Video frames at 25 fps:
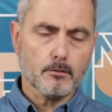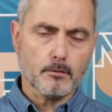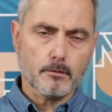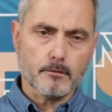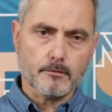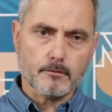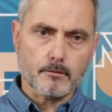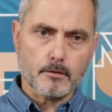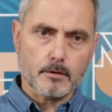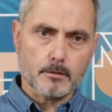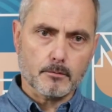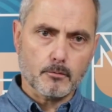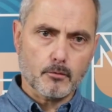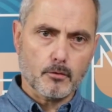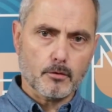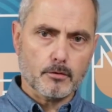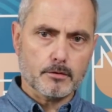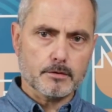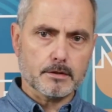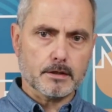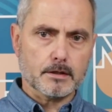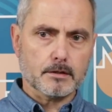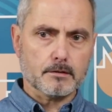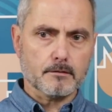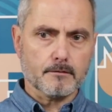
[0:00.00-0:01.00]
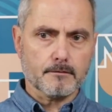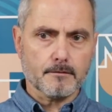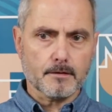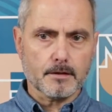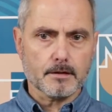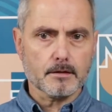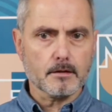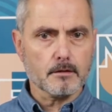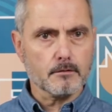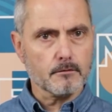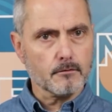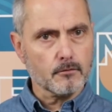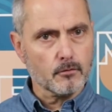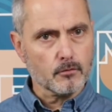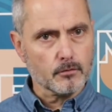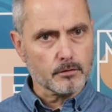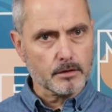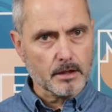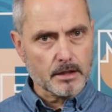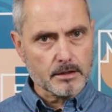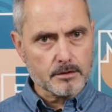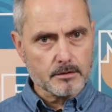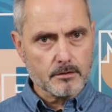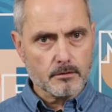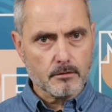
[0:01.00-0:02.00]
we've got projects funded for
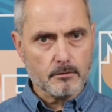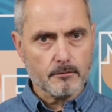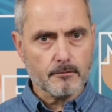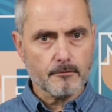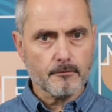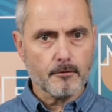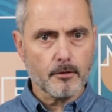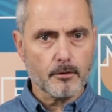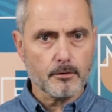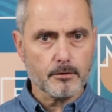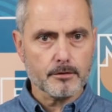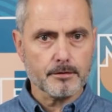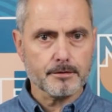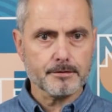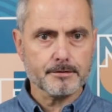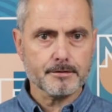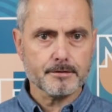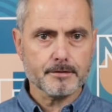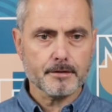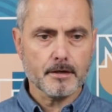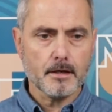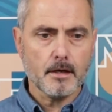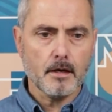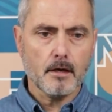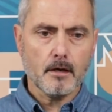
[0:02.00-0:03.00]
natural forests,